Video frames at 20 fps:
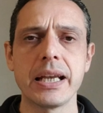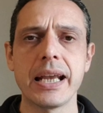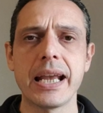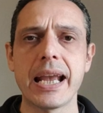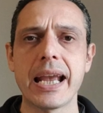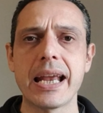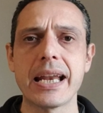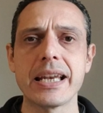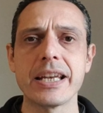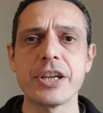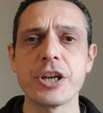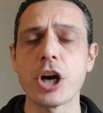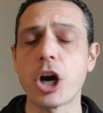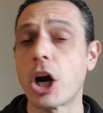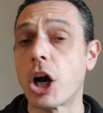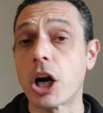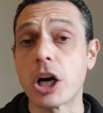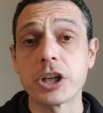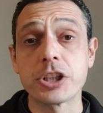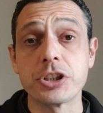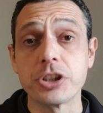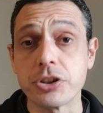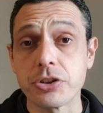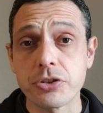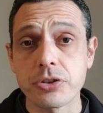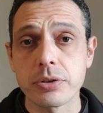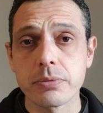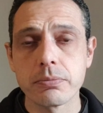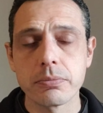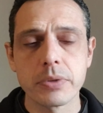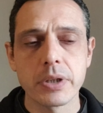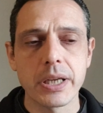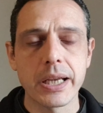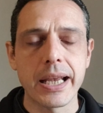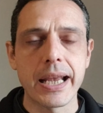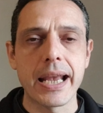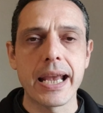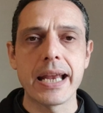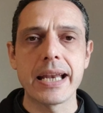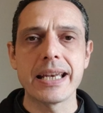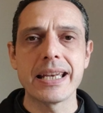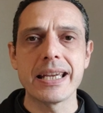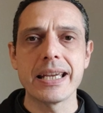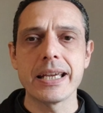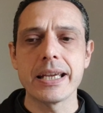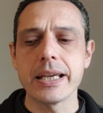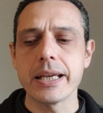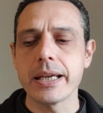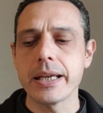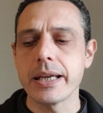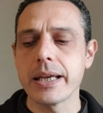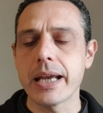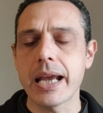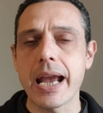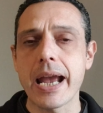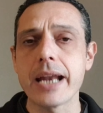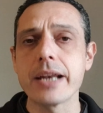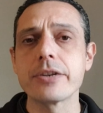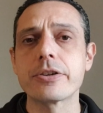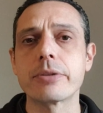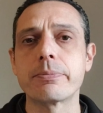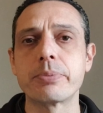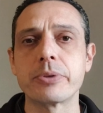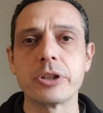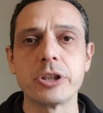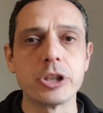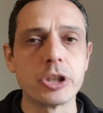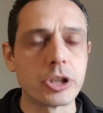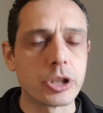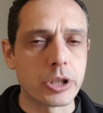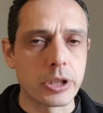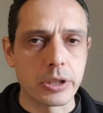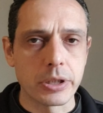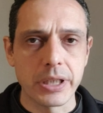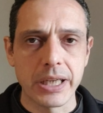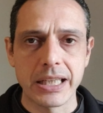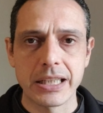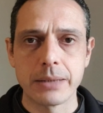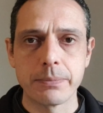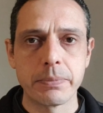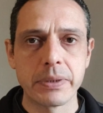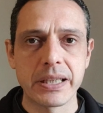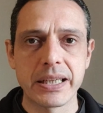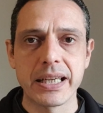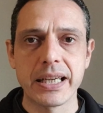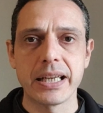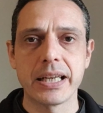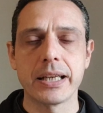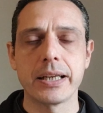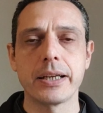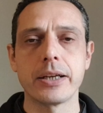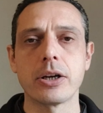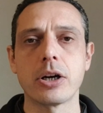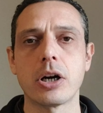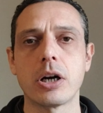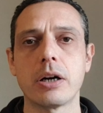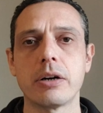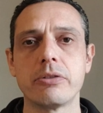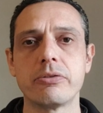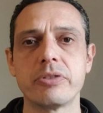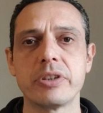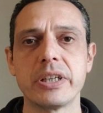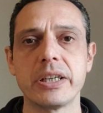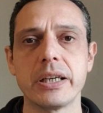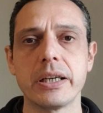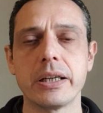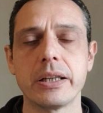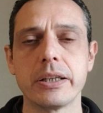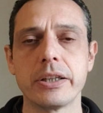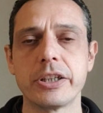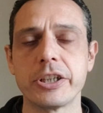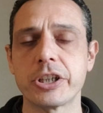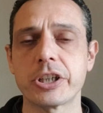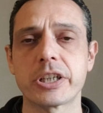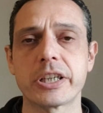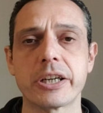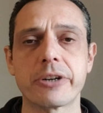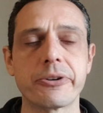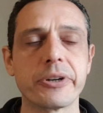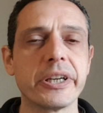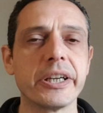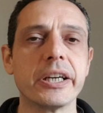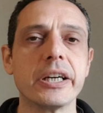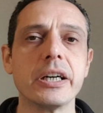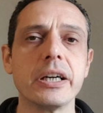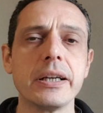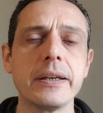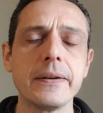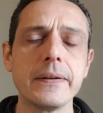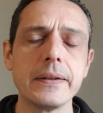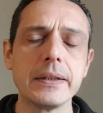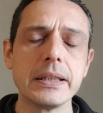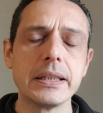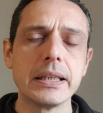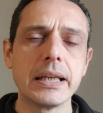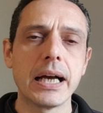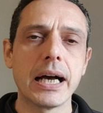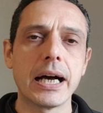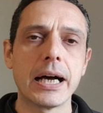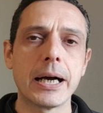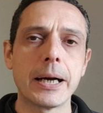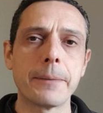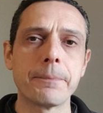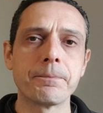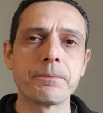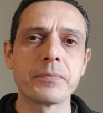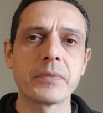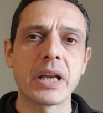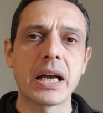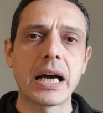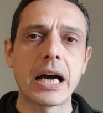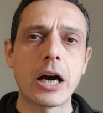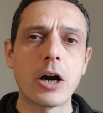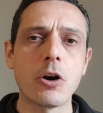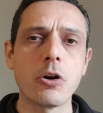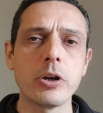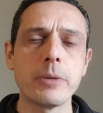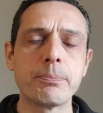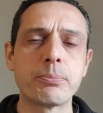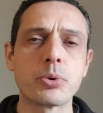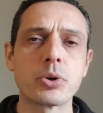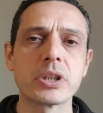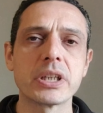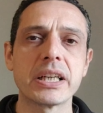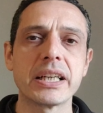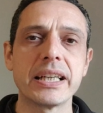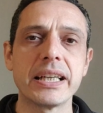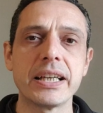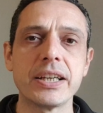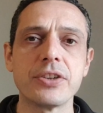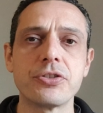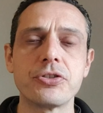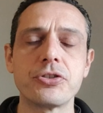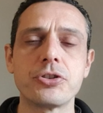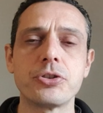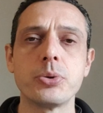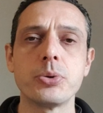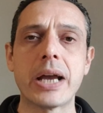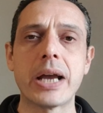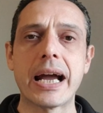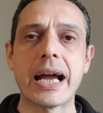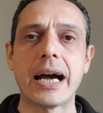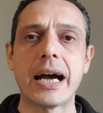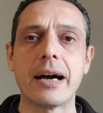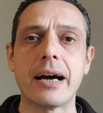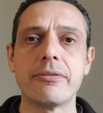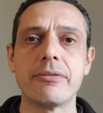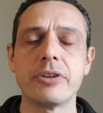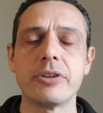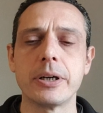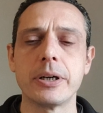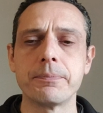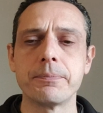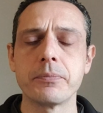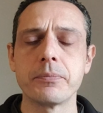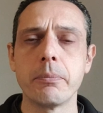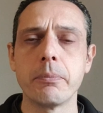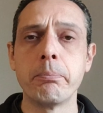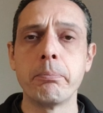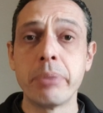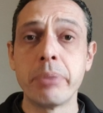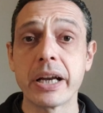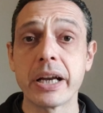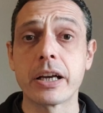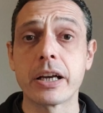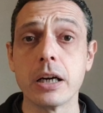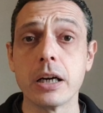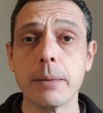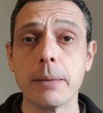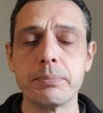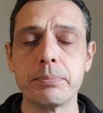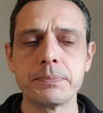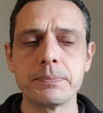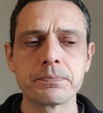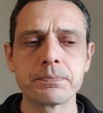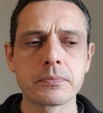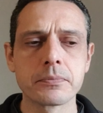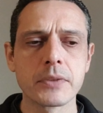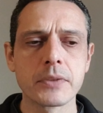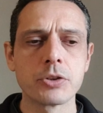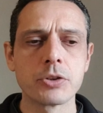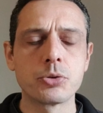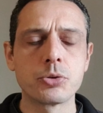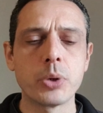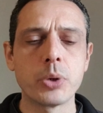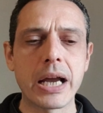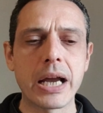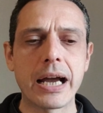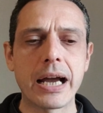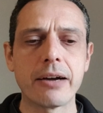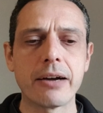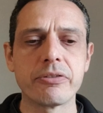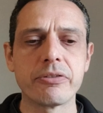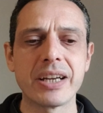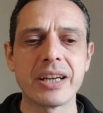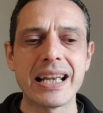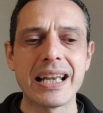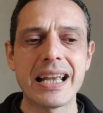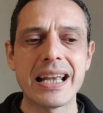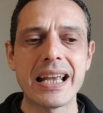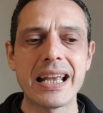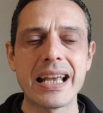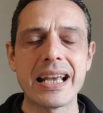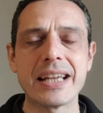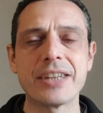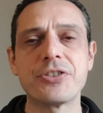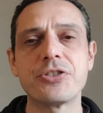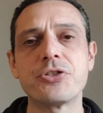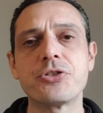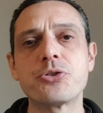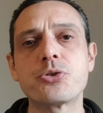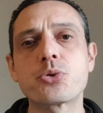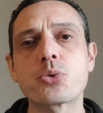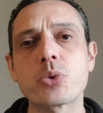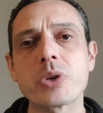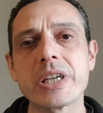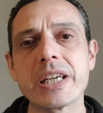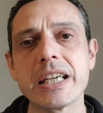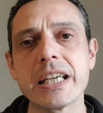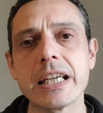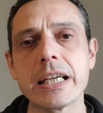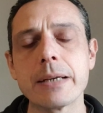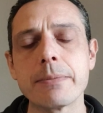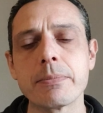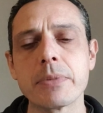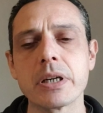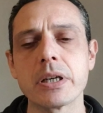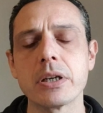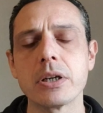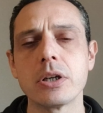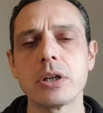any artist, any entrepreneur at the beginning of their career, how important it is to have a backup, to have a stream